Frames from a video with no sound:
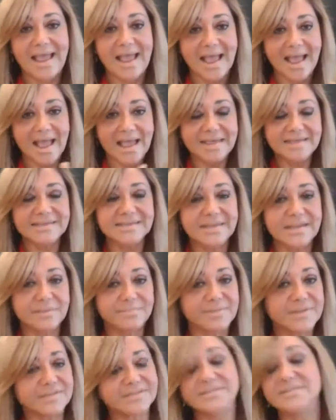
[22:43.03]
As a
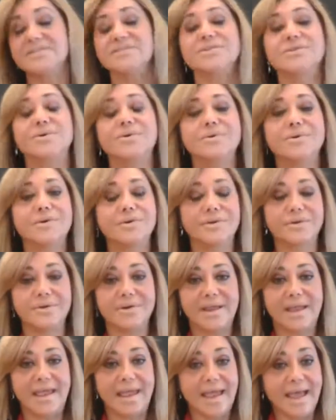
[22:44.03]
business
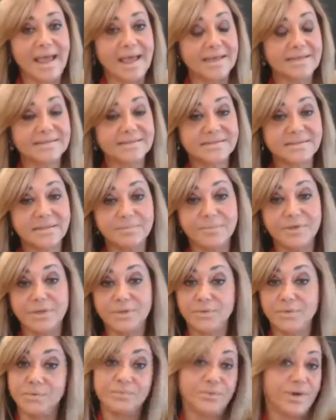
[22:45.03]
owner, as somebody
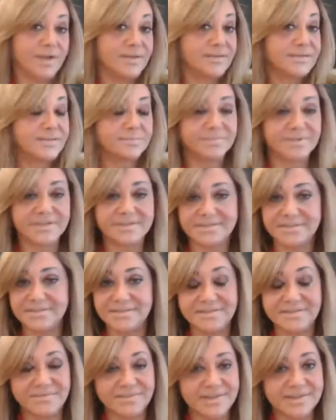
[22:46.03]
who runs a business,
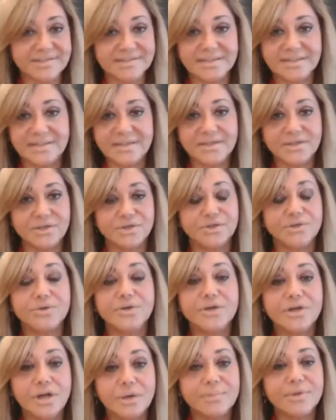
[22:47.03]
even as a leader, you
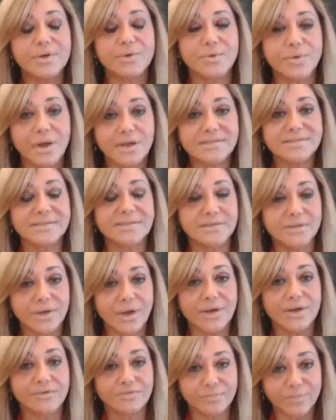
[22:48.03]
come across a
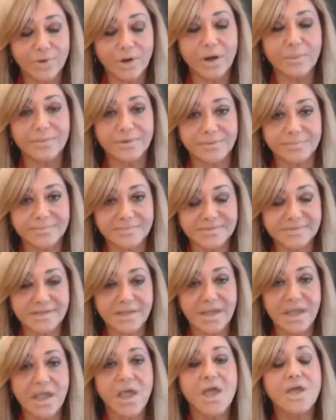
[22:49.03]
lot of problems.
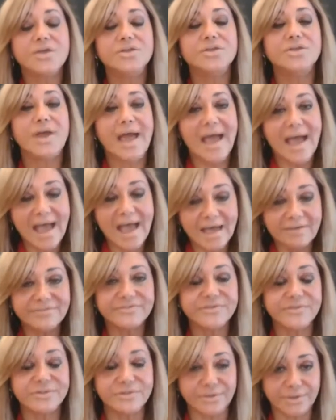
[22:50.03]
You have
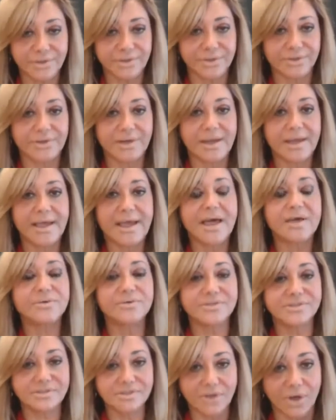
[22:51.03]
to learn how to
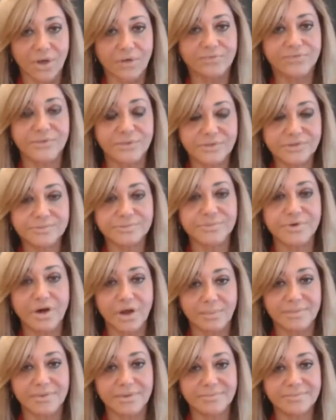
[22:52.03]
solve those
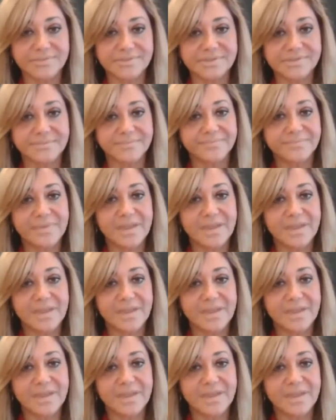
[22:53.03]
problems.